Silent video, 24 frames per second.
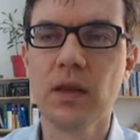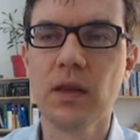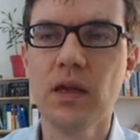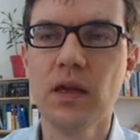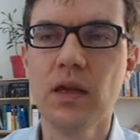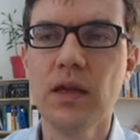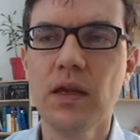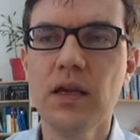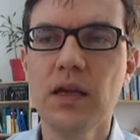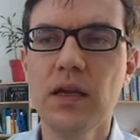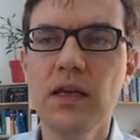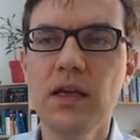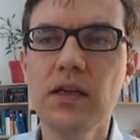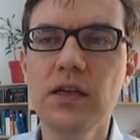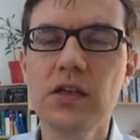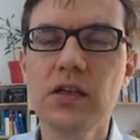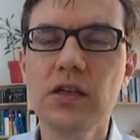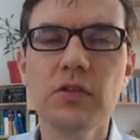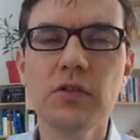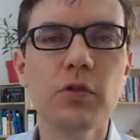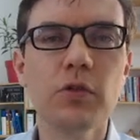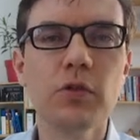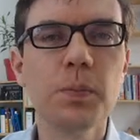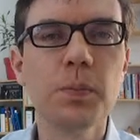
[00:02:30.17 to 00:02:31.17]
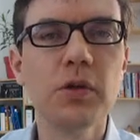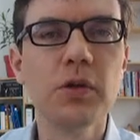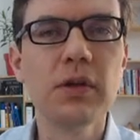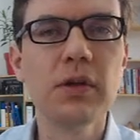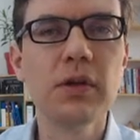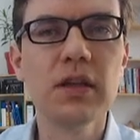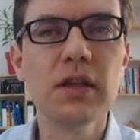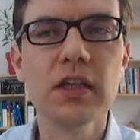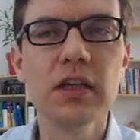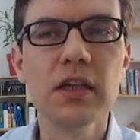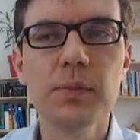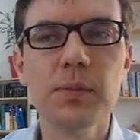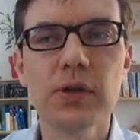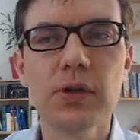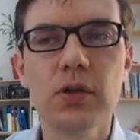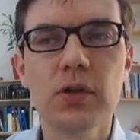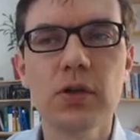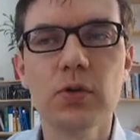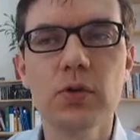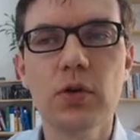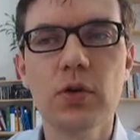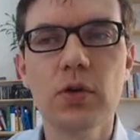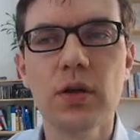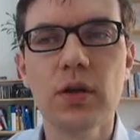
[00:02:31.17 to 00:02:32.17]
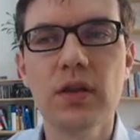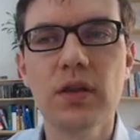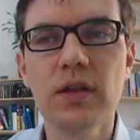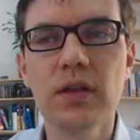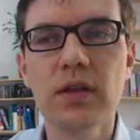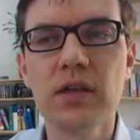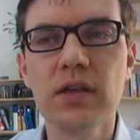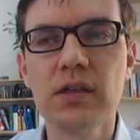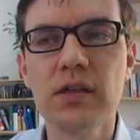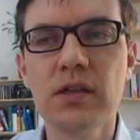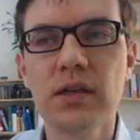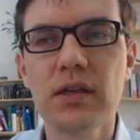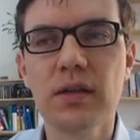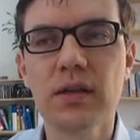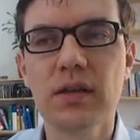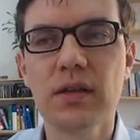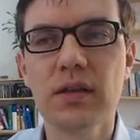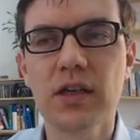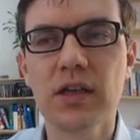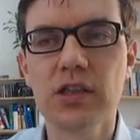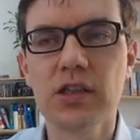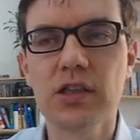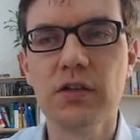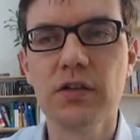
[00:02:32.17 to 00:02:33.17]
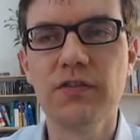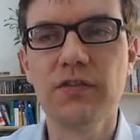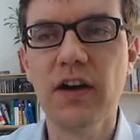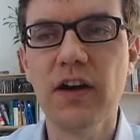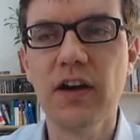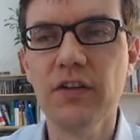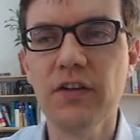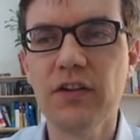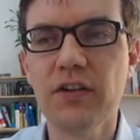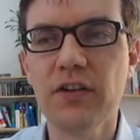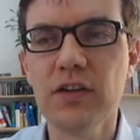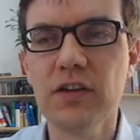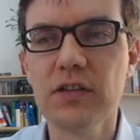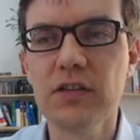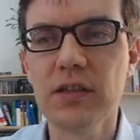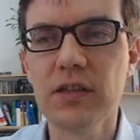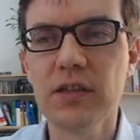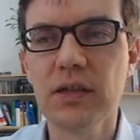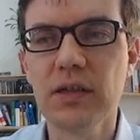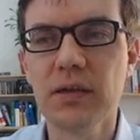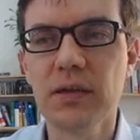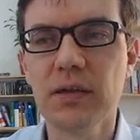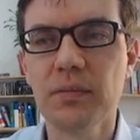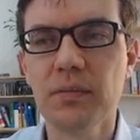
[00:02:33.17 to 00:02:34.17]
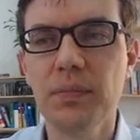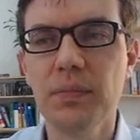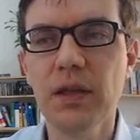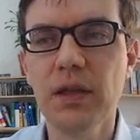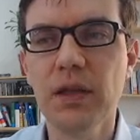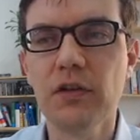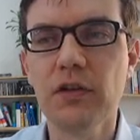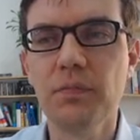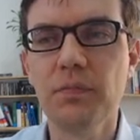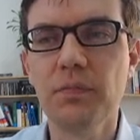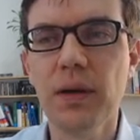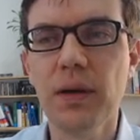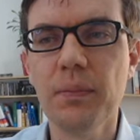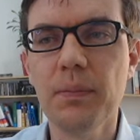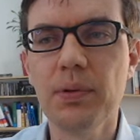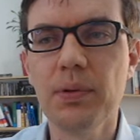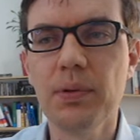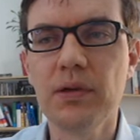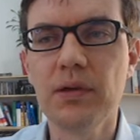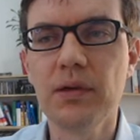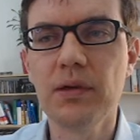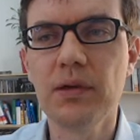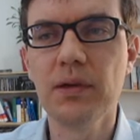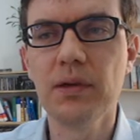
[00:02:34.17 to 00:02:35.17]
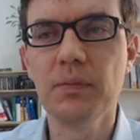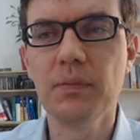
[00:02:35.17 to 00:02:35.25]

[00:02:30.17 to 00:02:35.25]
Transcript: Here it would be reasonable to consider such a 500 piece of paper